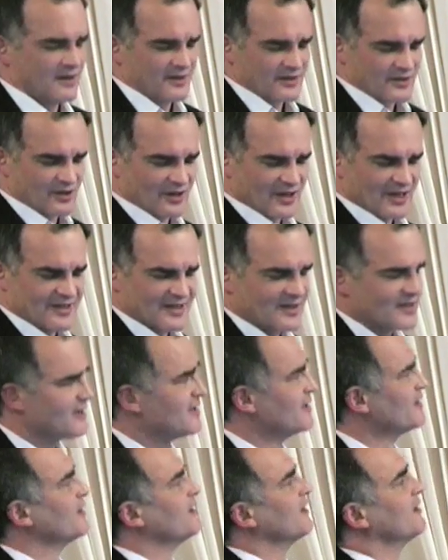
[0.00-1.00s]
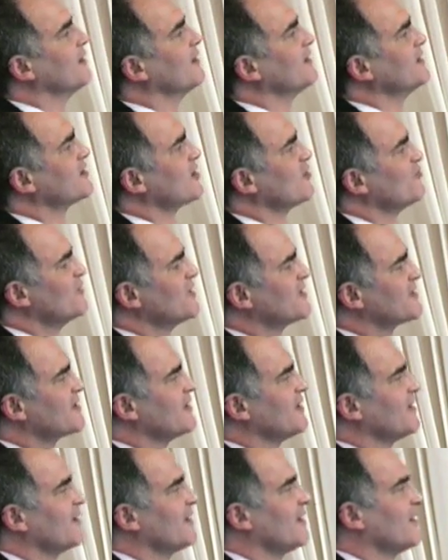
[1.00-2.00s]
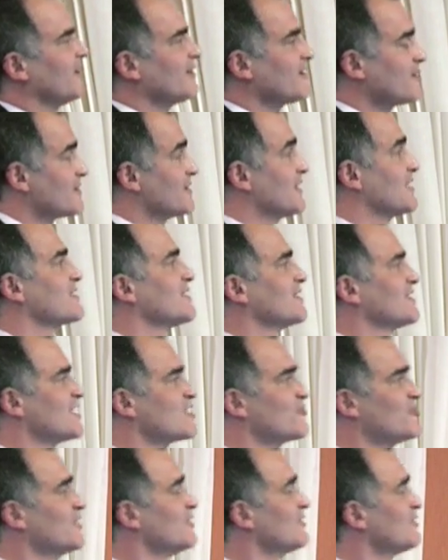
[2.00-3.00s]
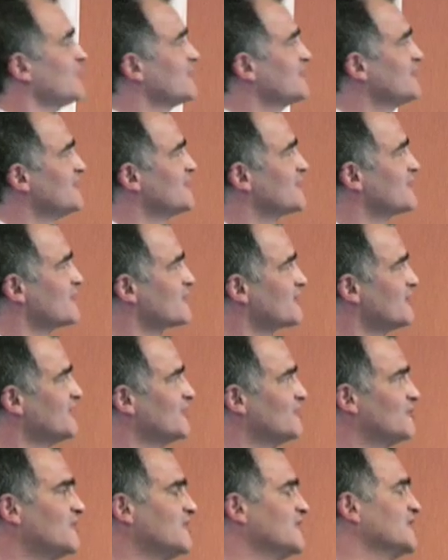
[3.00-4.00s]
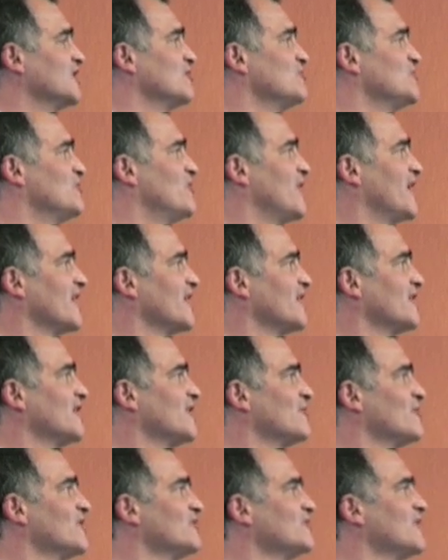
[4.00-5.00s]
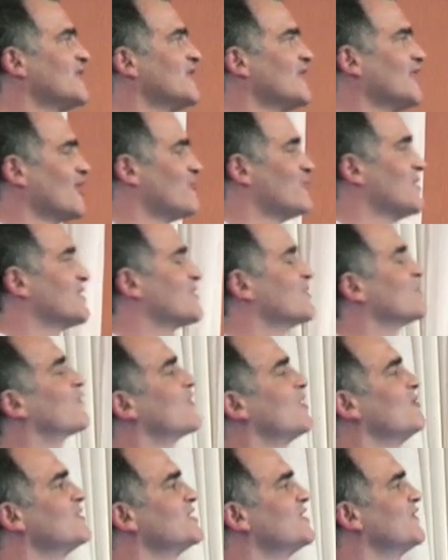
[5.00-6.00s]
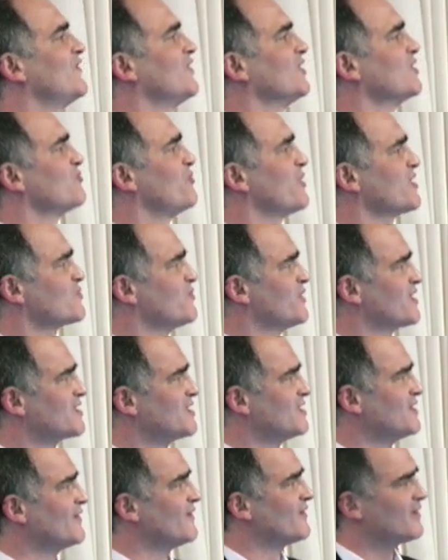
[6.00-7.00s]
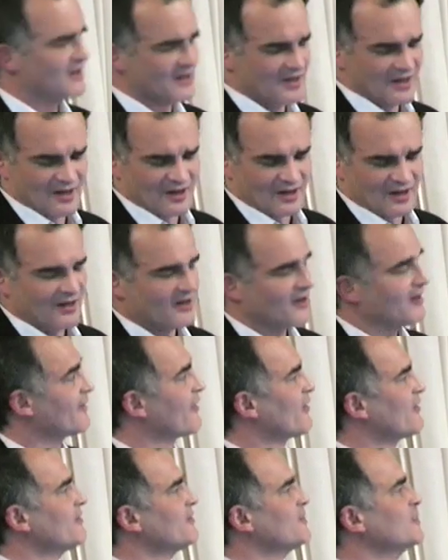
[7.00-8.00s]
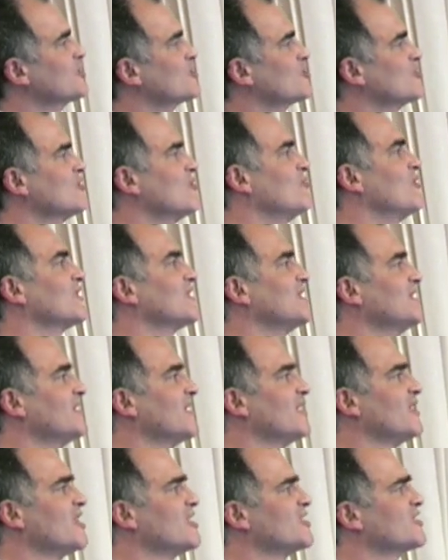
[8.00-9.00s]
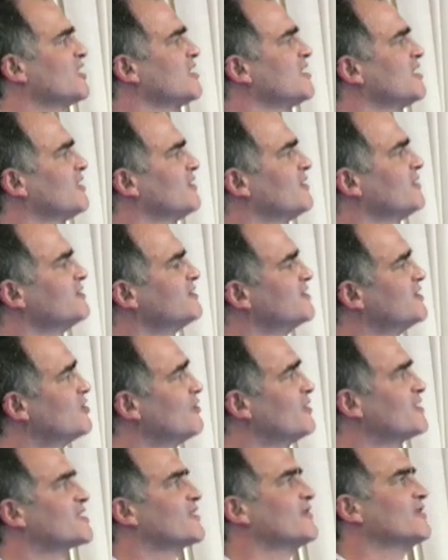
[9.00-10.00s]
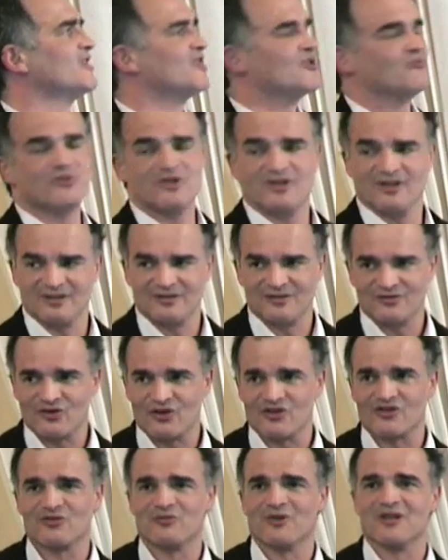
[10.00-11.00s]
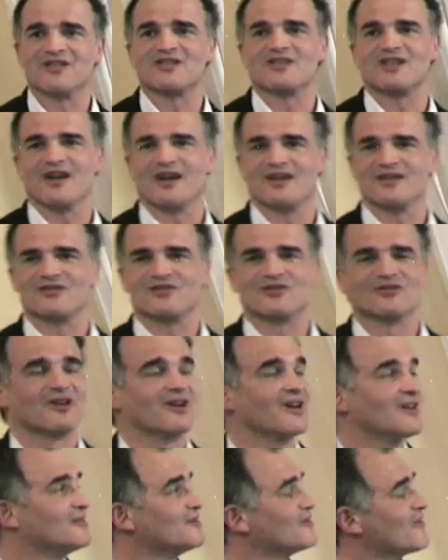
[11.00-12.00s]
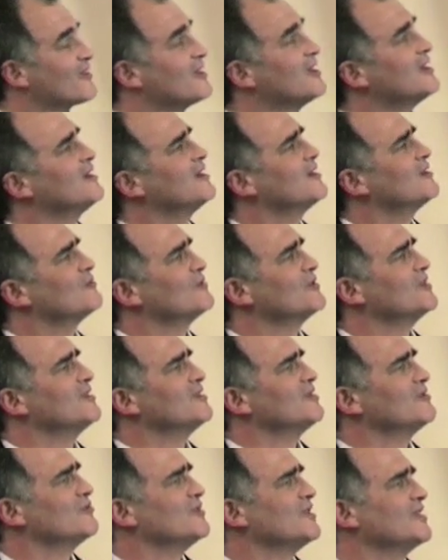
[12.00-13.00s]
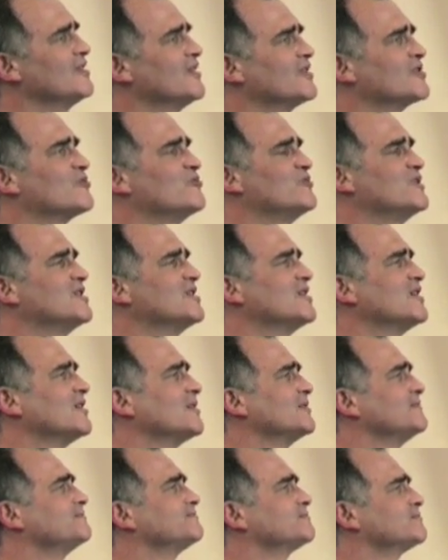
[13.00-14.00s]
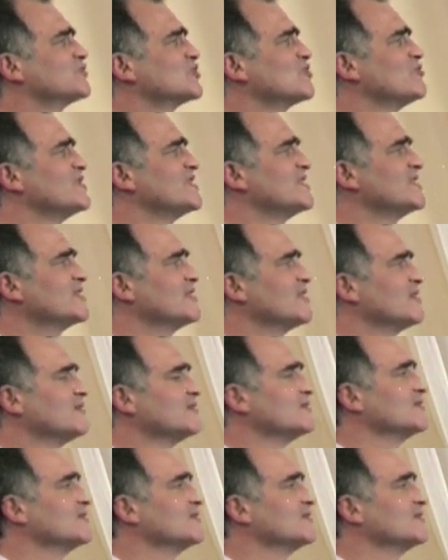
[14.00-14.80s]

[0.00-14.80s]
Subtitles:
So let's see a little bit, that has been already discussed a little bit by Emmanuel here, but from a different perspective, the issue about Lean and Agile and D178B. And just one slide, so we will not be repeating